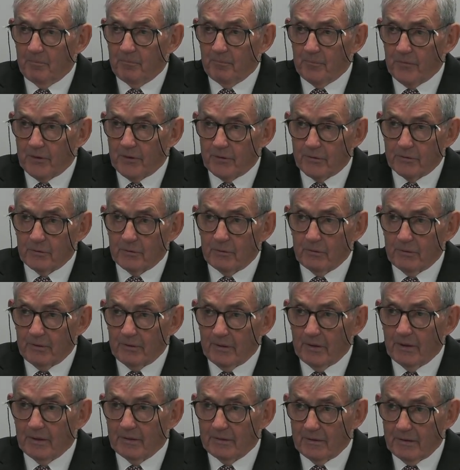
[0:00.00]
So
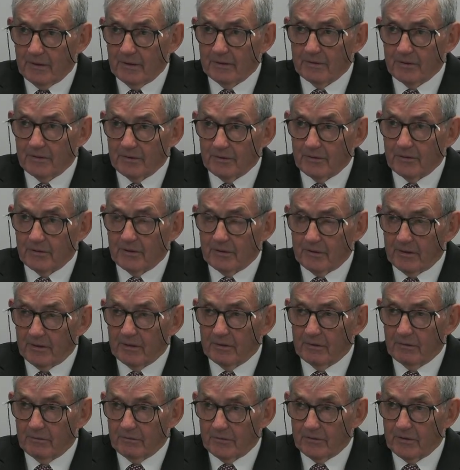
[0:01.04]
that is the kind
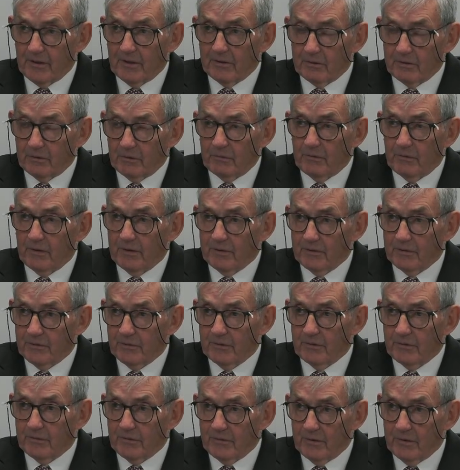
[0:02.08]
of
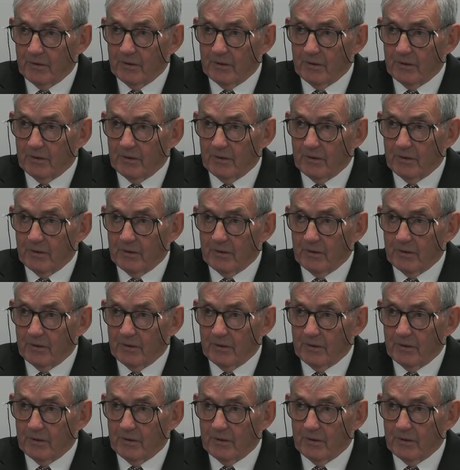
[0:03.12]
sacrifices